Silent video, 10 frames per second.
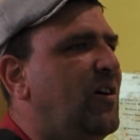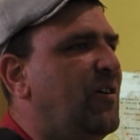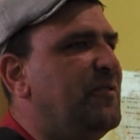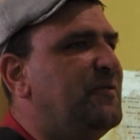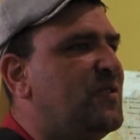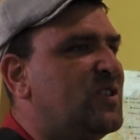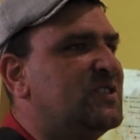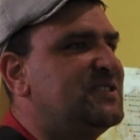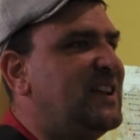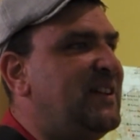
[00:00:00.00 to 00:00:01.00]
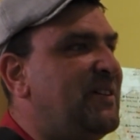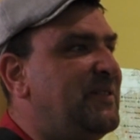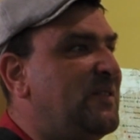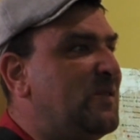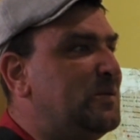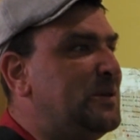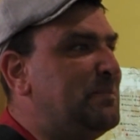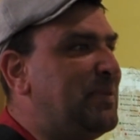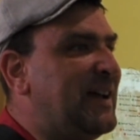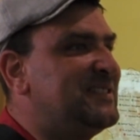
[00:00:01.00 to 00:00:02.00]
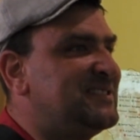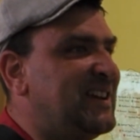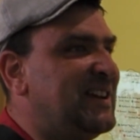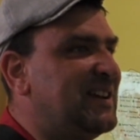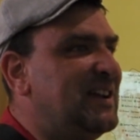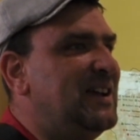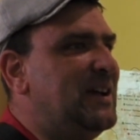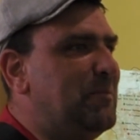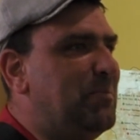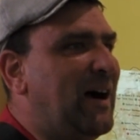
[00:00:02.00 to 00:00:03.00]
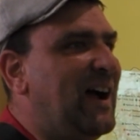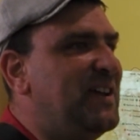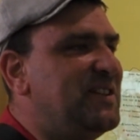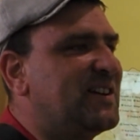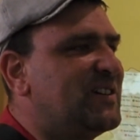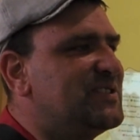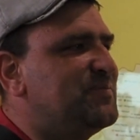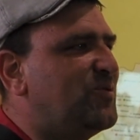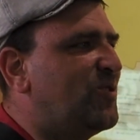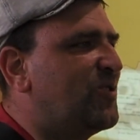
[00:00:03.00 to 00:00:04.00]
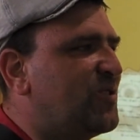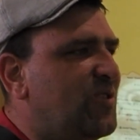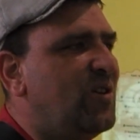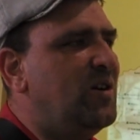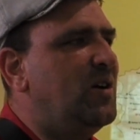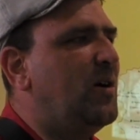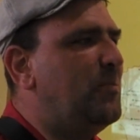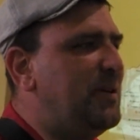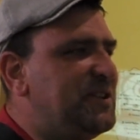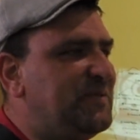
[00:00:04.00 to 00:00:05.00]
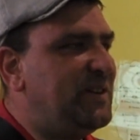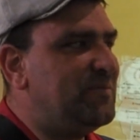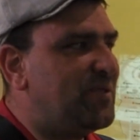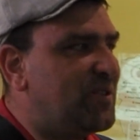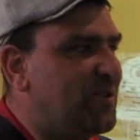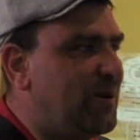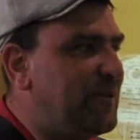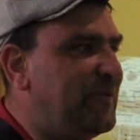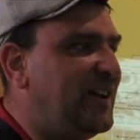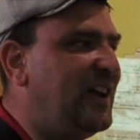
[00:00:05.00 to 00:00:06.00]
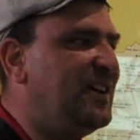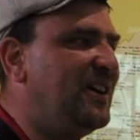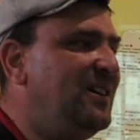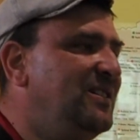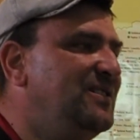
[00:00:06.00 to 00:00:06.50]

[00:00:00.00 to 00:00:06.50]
on Thursday when we will be passing by Nikolsburg between Brno and Vienna.